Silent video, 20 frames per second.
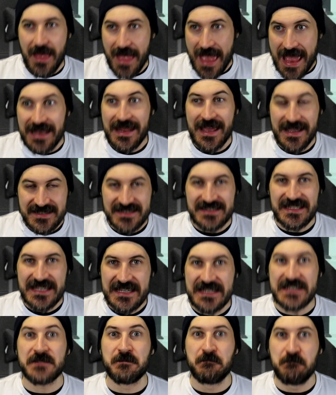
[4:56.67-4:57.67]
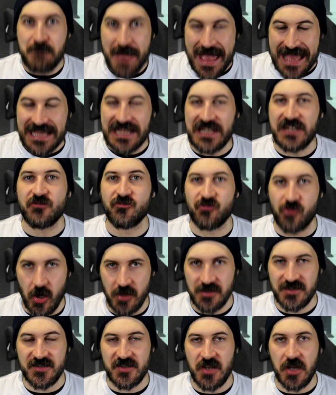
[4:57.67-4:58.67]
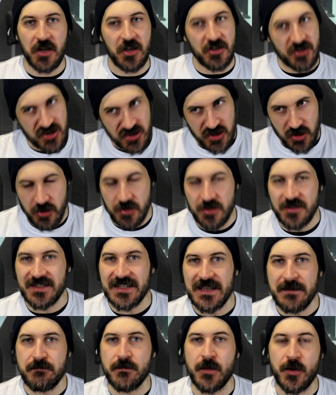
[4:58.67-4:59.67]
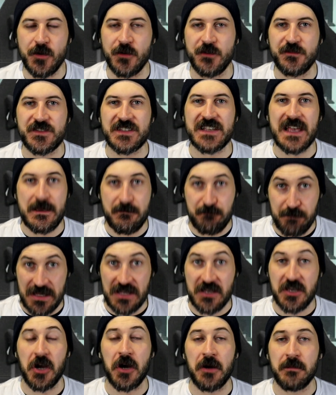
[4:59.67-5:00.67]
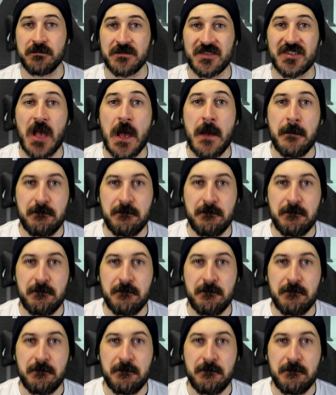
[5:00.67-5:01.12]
NXT is main roster. As soon as it moves, it becomes